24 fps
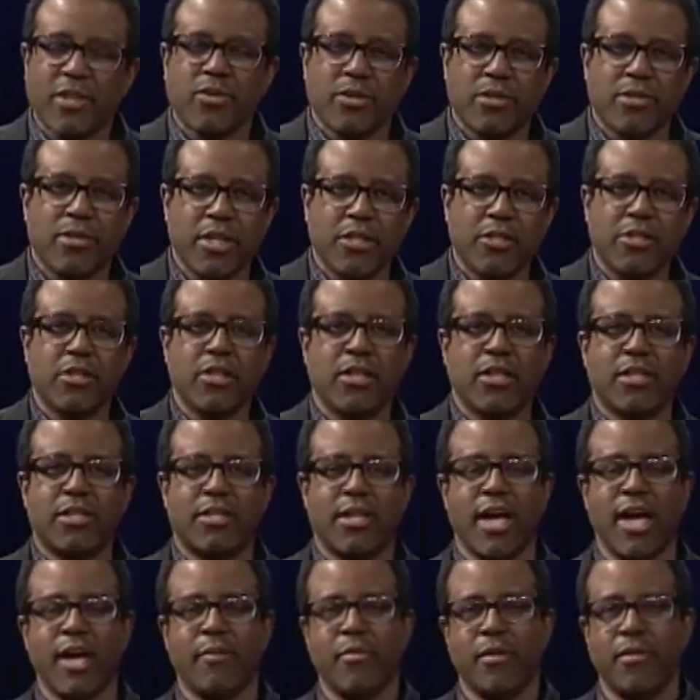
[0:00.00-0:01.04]
That's a
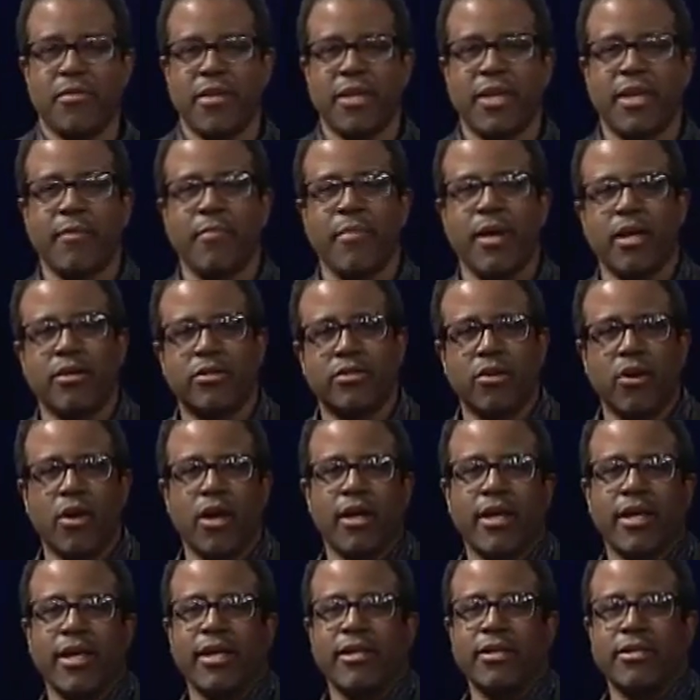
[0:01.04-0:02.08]
good time to think about
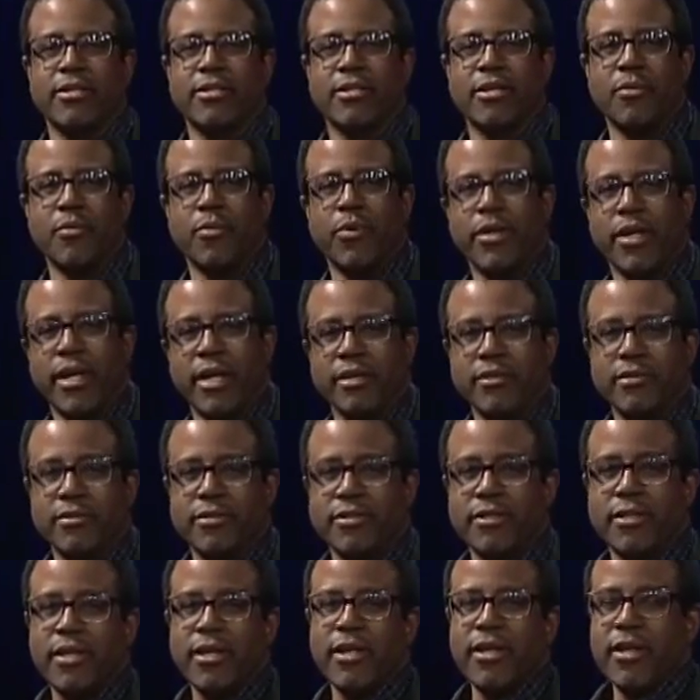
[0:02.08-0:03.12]
talking to someone
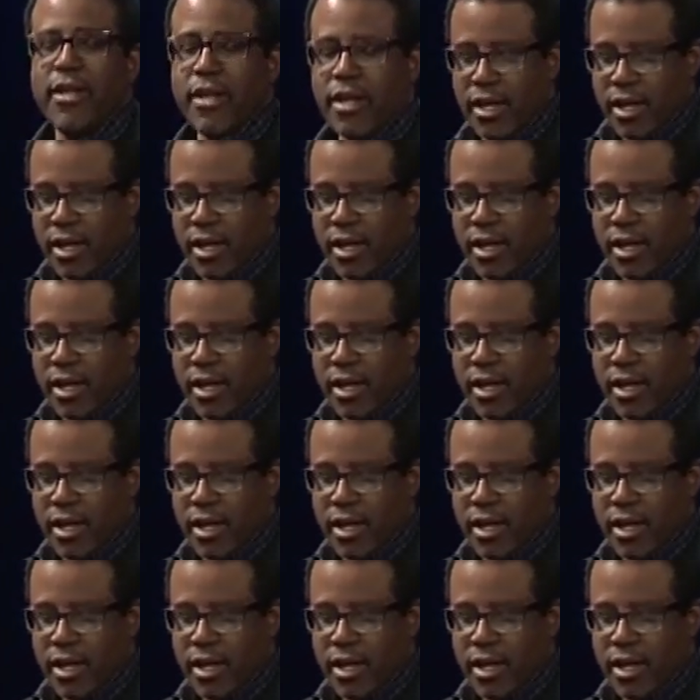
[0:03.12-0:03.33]
else,